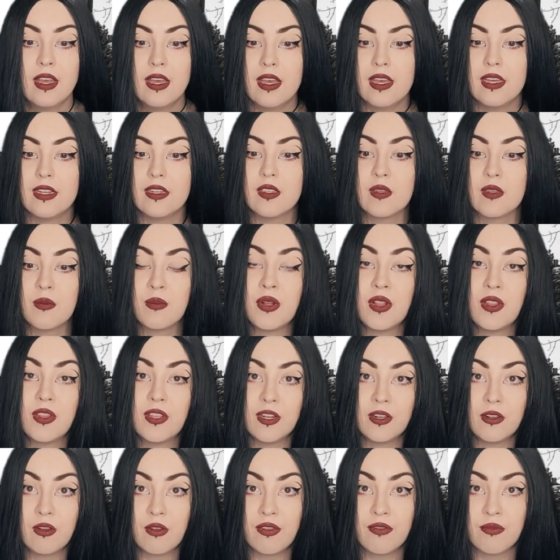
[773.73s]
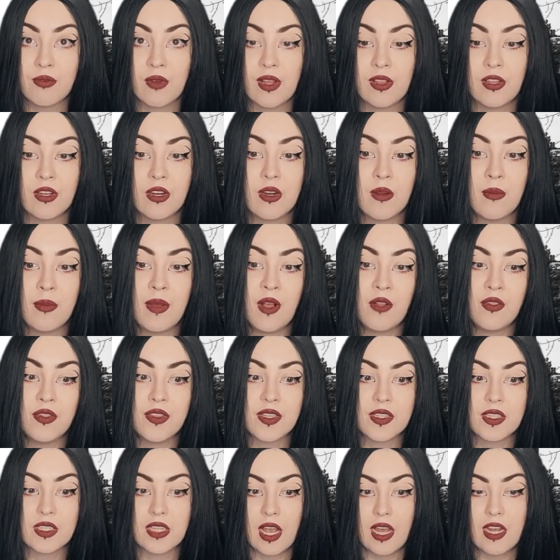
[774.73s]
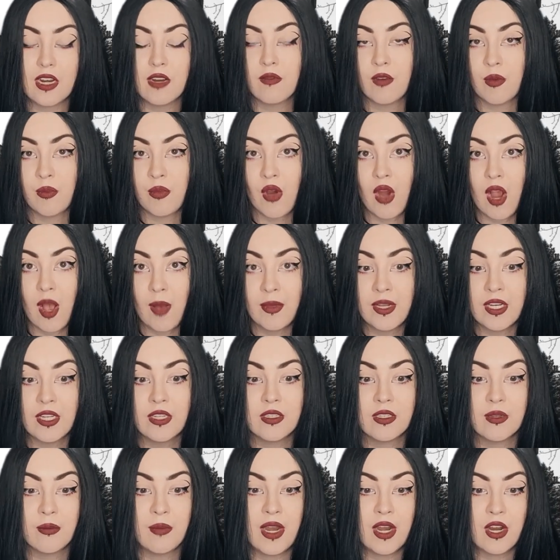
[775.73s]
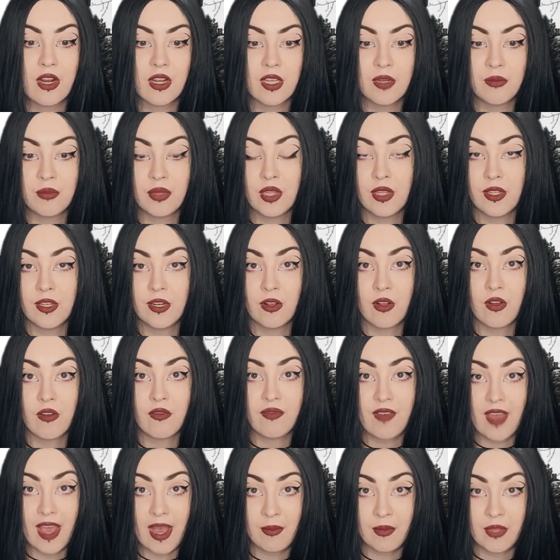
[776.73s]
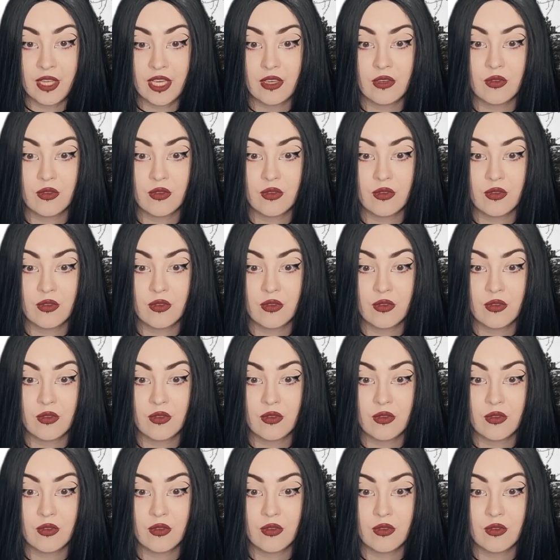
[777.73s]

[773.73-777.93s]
It is a political thriller about the son of a prominent American political family